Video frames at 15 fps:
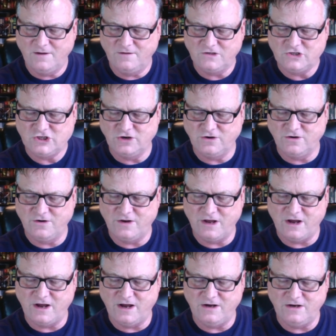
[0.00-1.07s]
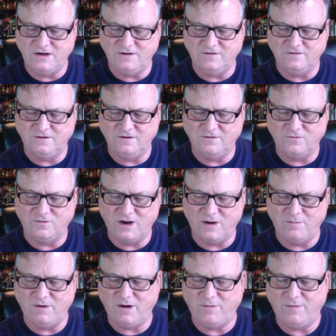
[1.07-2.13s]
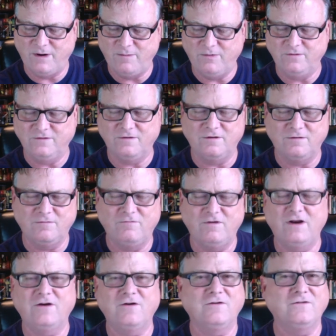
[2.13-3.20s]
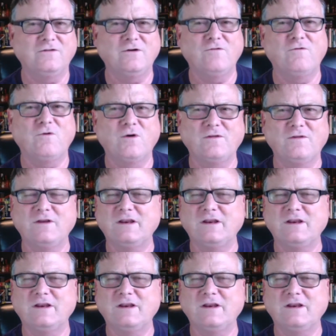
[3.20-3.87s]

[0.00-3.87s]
sugar and the onions and the red bell peppers and vinegar and so forth,